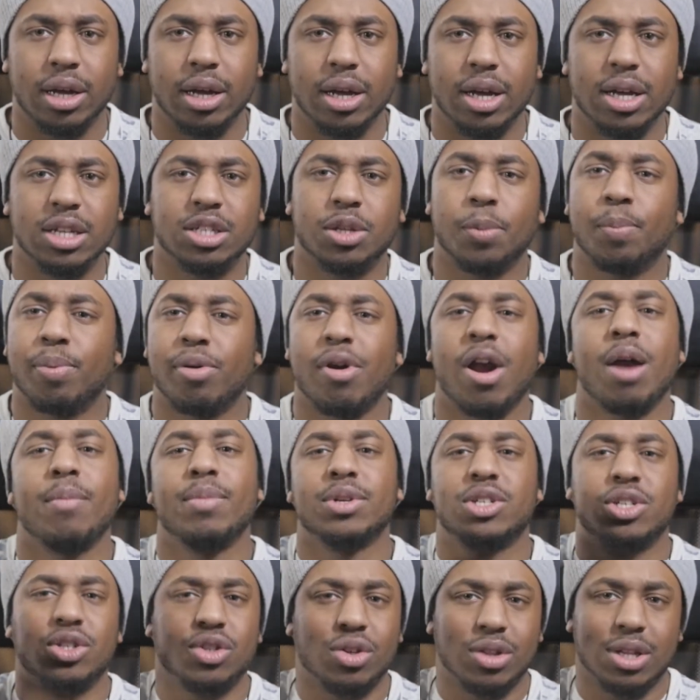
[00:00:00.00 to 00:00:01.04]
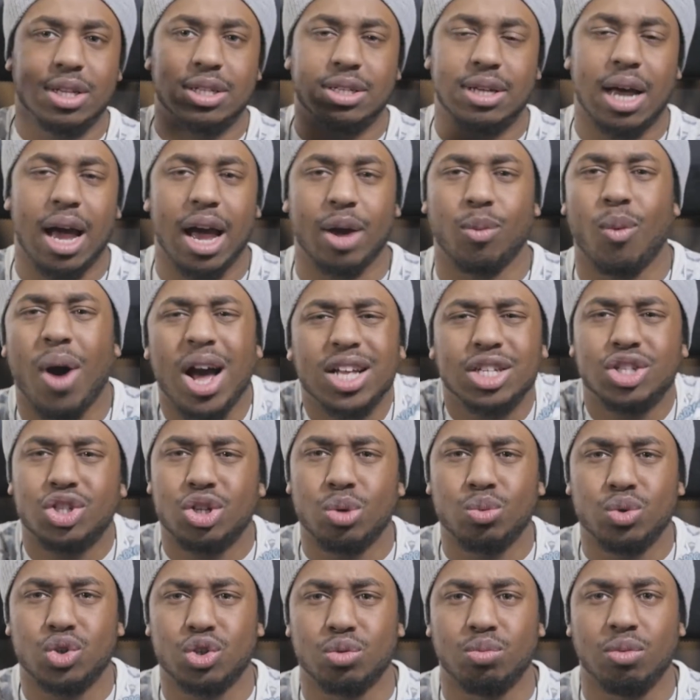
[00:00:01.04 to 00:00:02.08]
is the parameters on the side. Why is it
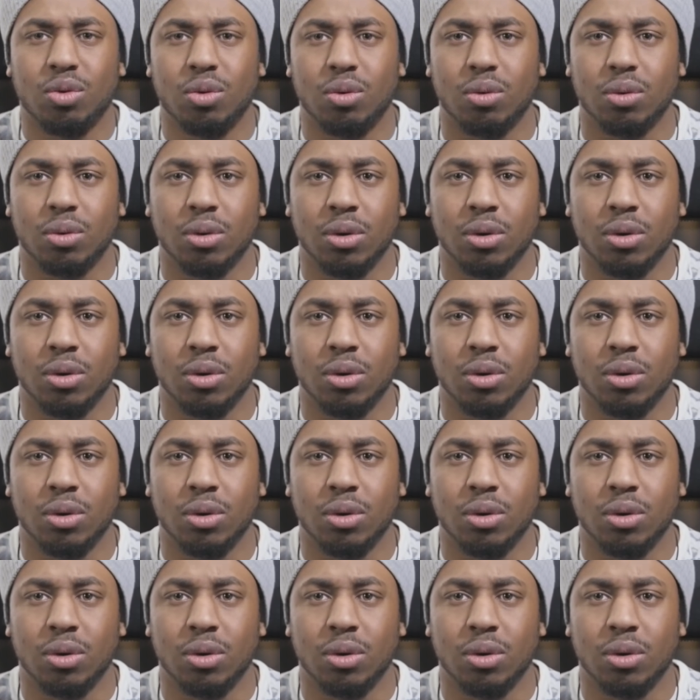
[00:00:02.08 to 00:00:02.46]
so small?